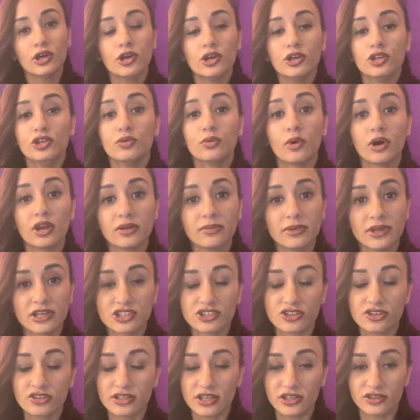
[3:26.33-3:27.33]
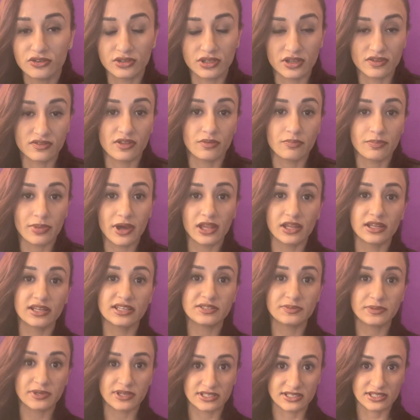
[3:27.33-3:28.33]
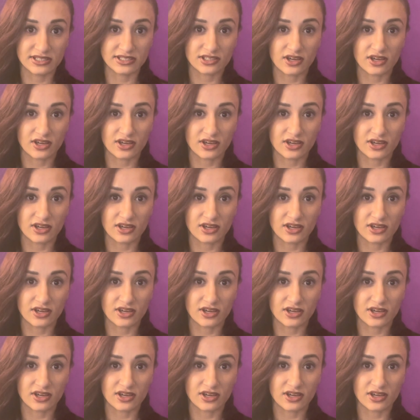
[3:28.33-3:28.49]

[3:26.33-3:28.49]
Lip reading: you want to make sure that you give them pellets because it's